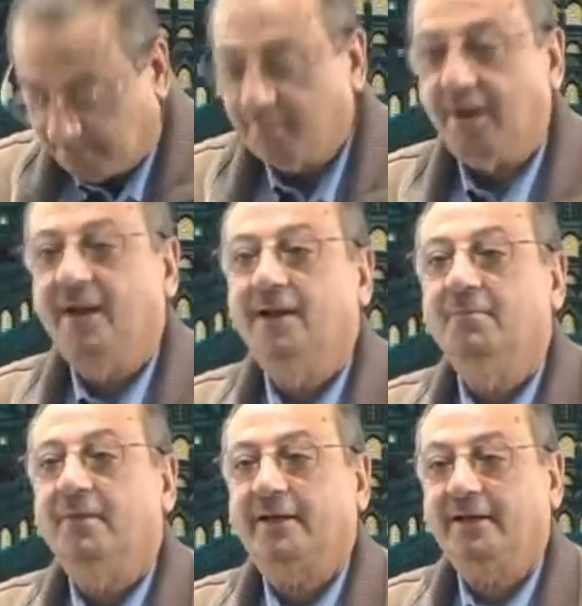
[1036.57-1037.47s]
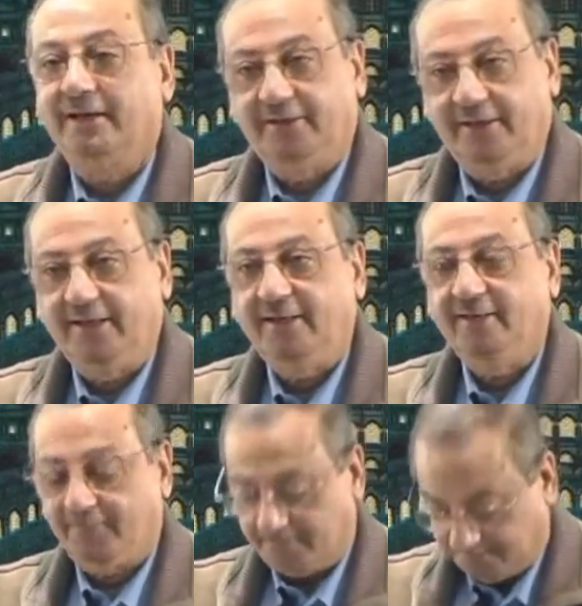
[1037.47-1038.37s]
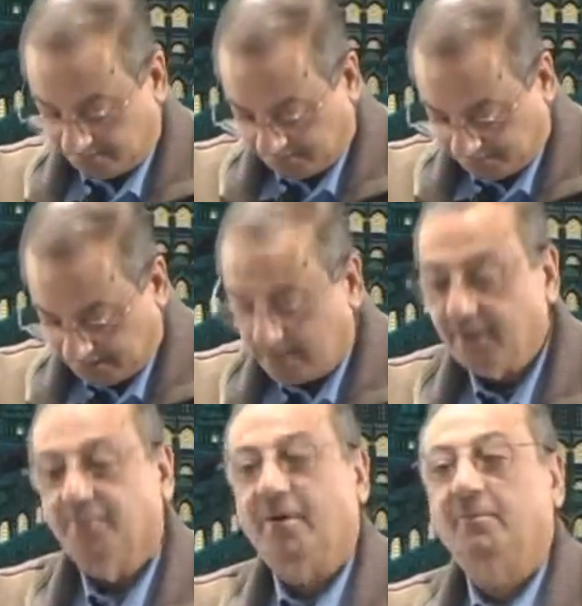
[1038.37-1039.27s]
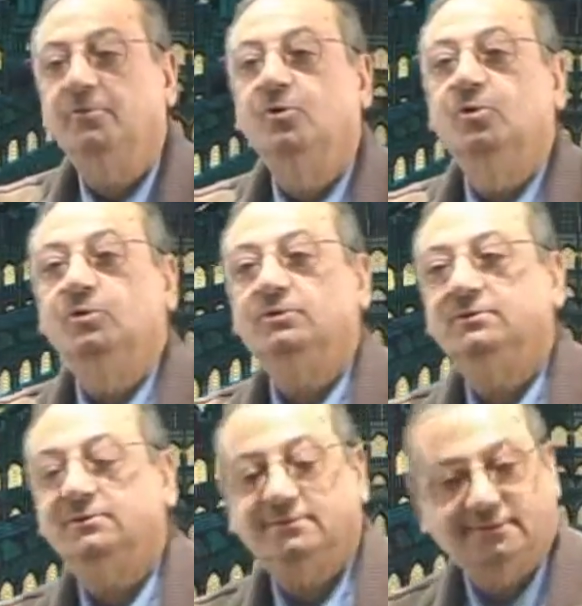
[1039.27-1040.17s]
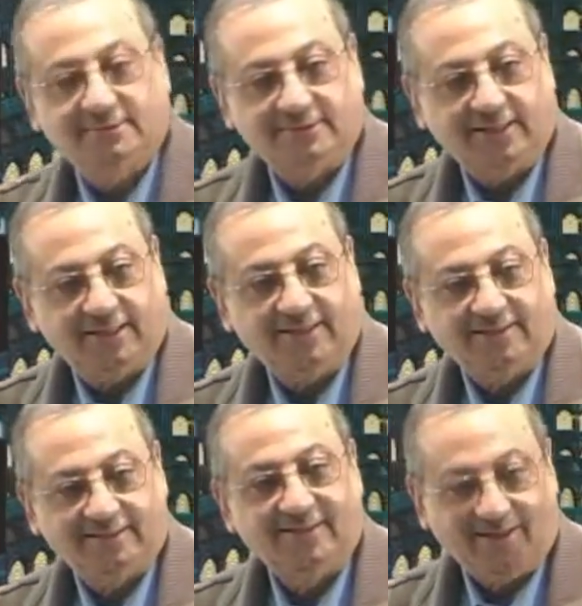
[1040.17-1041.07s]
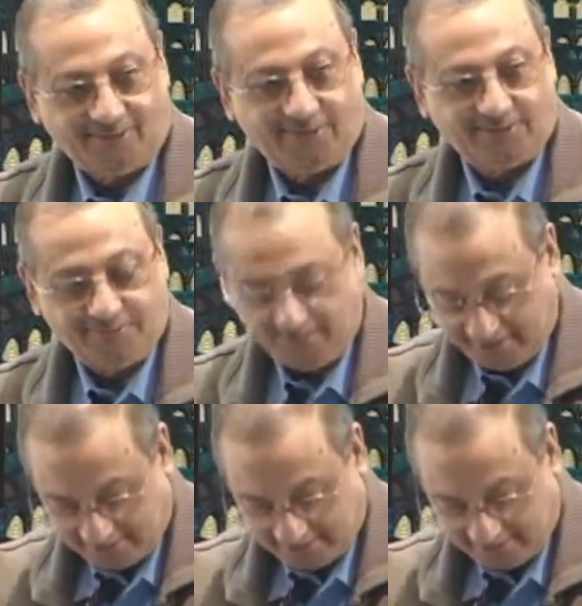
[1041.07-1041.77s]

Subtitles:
ma'al maridi mamnu'un. Are you with me?